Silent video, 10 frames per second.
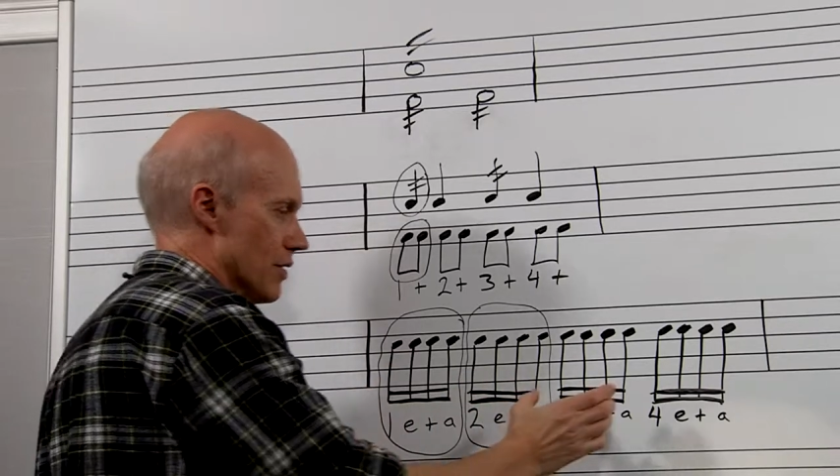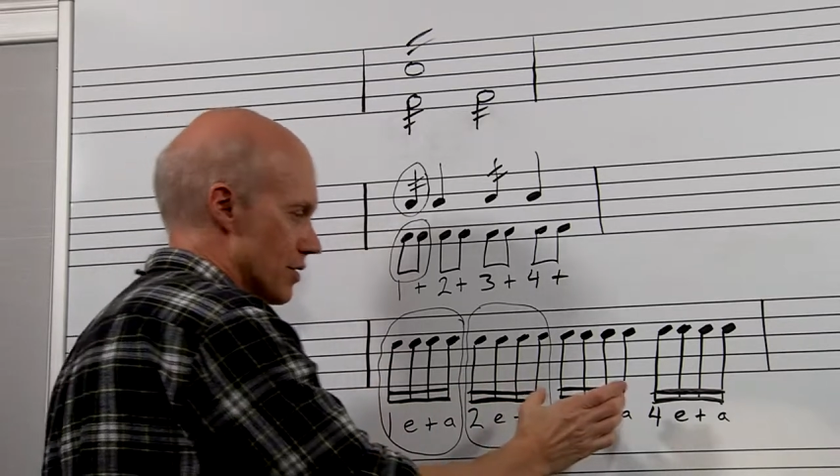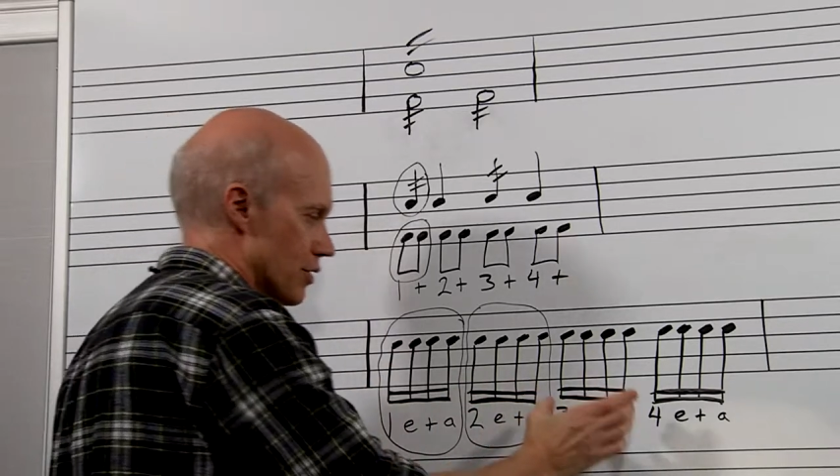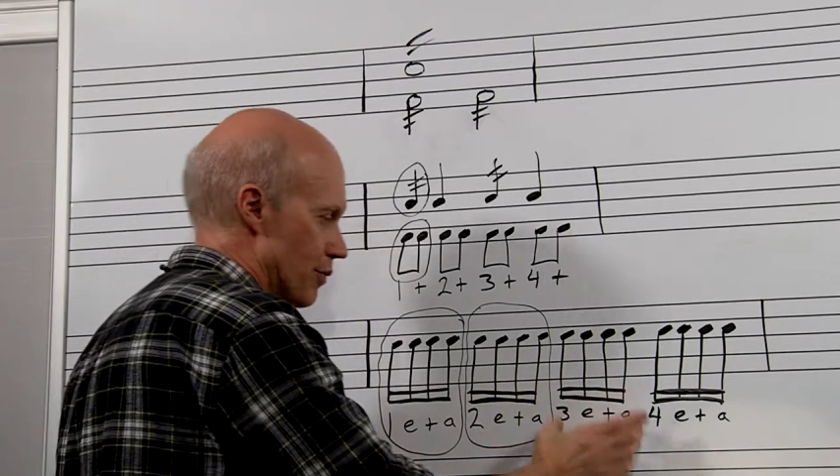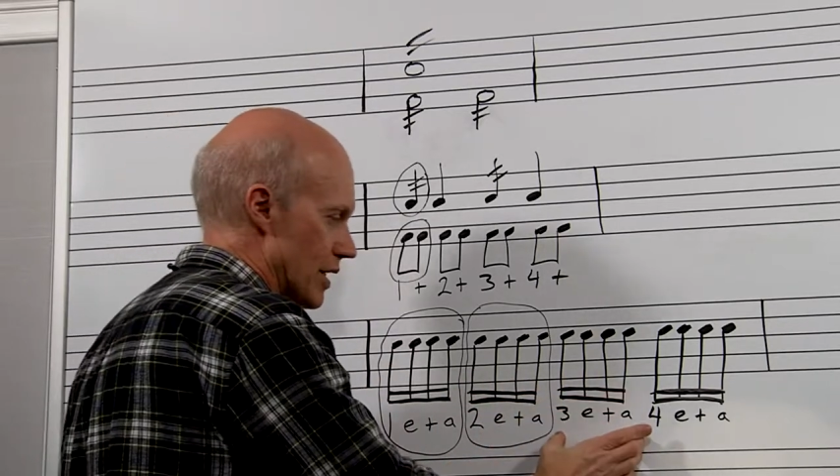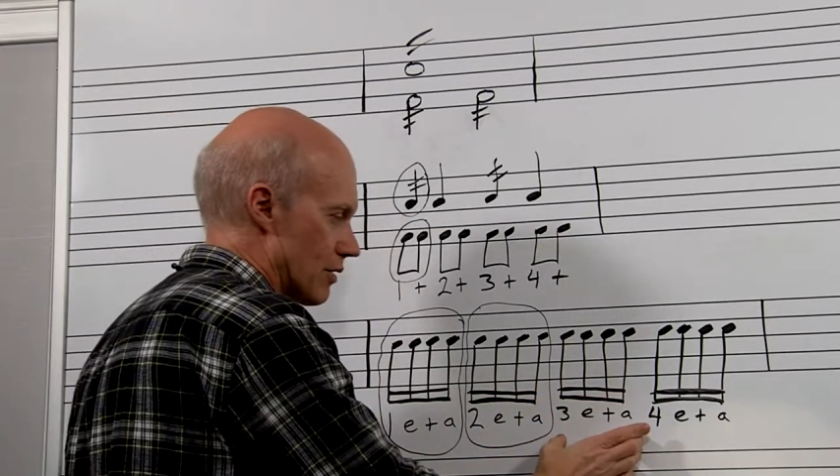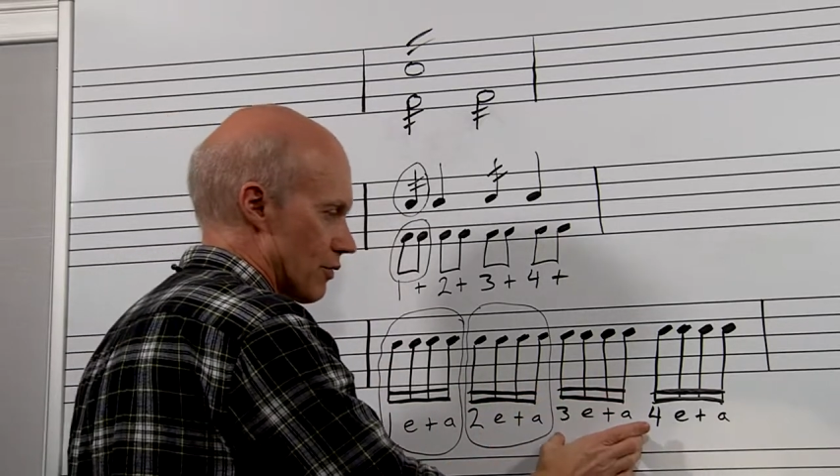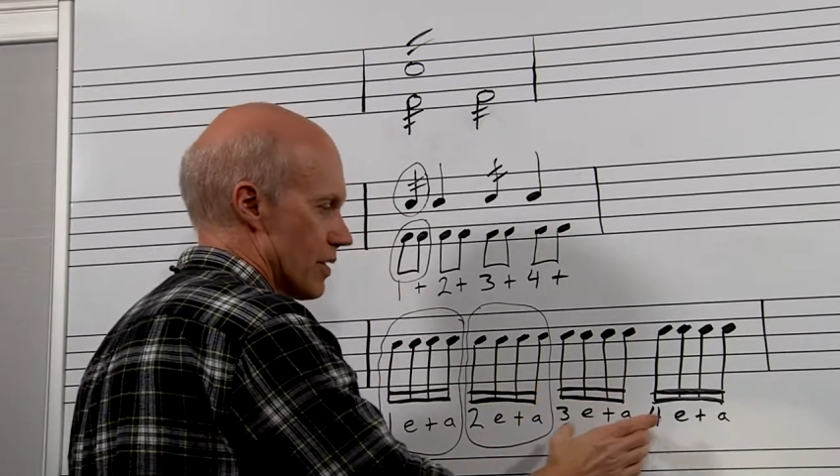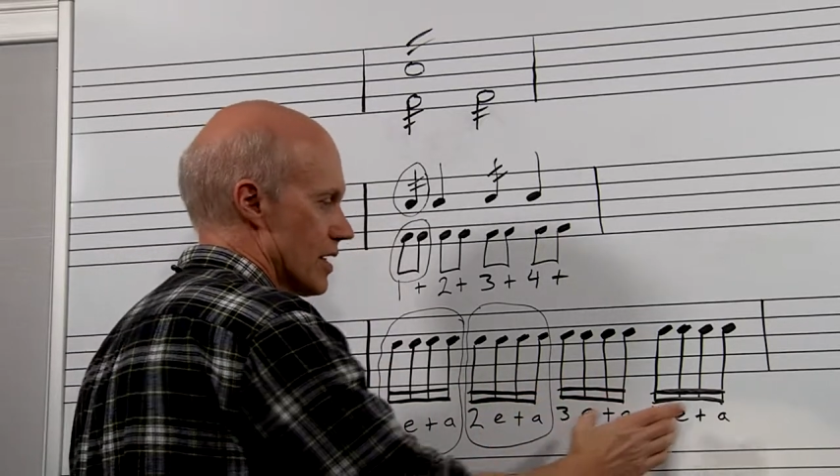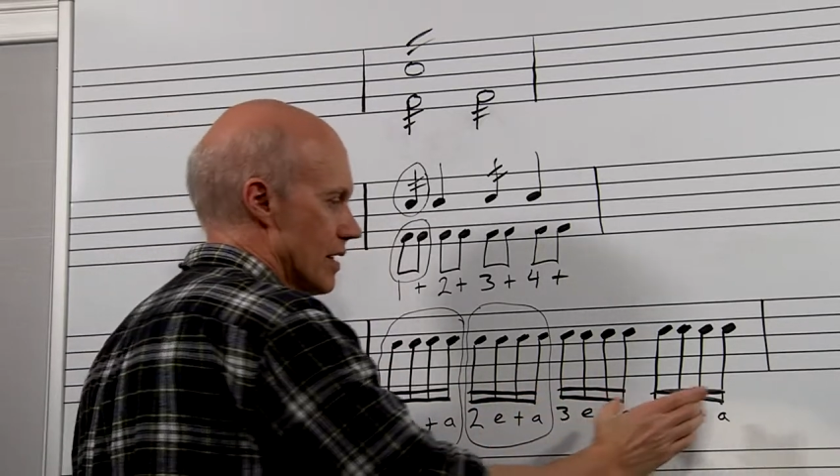This is
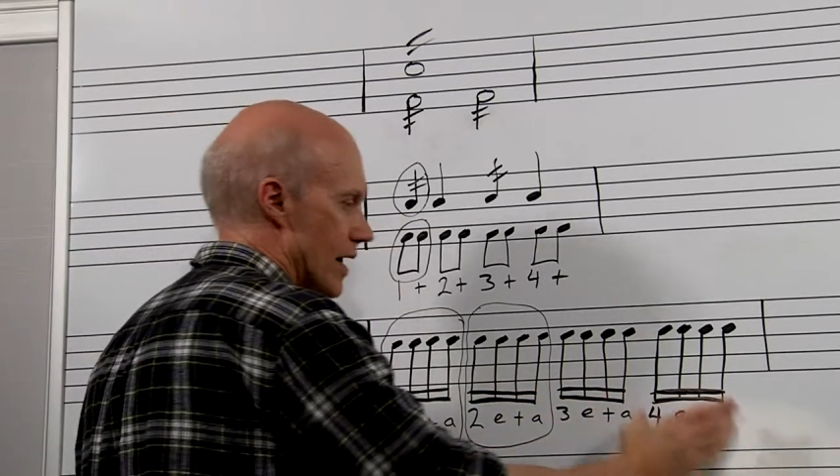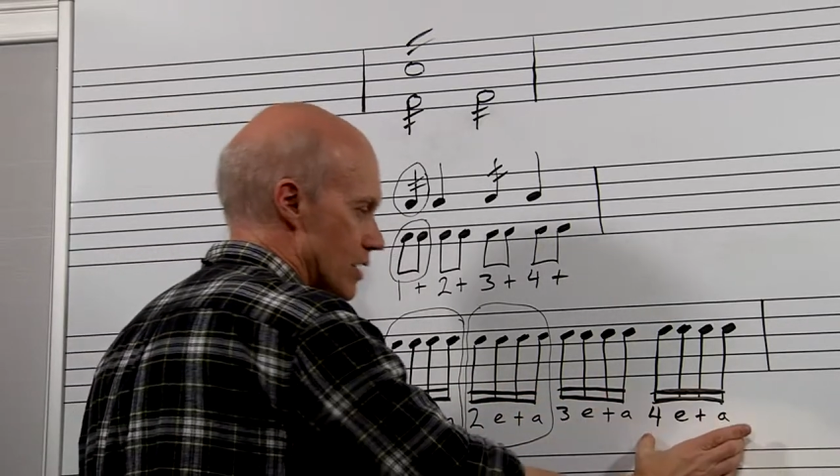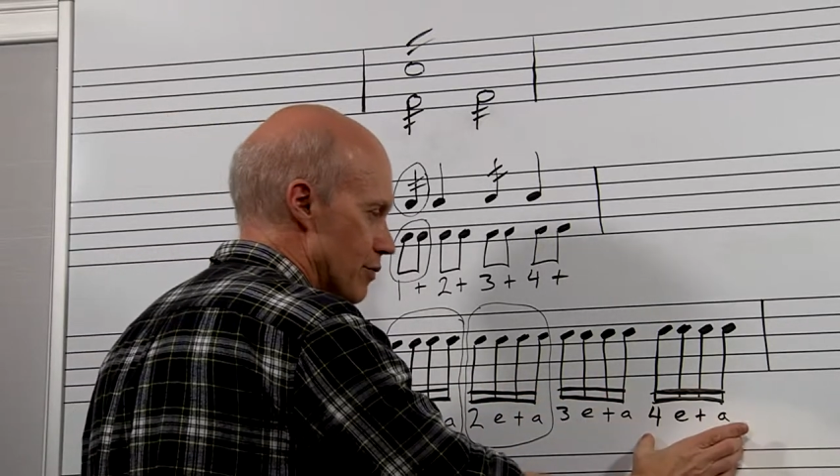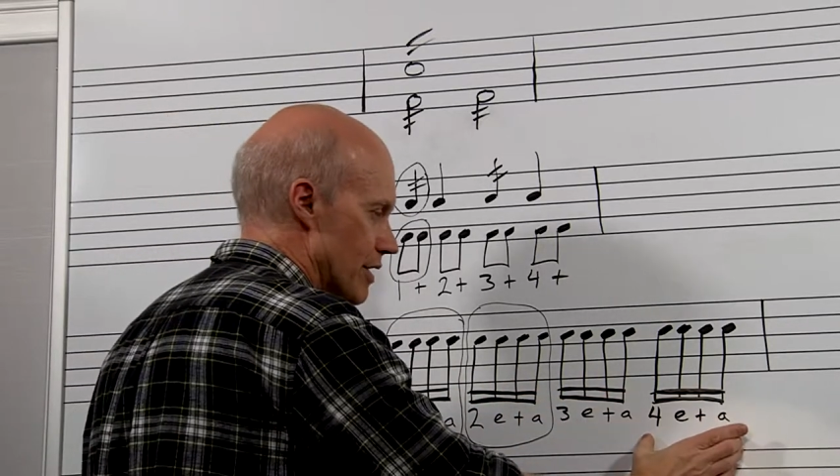beat three, and that's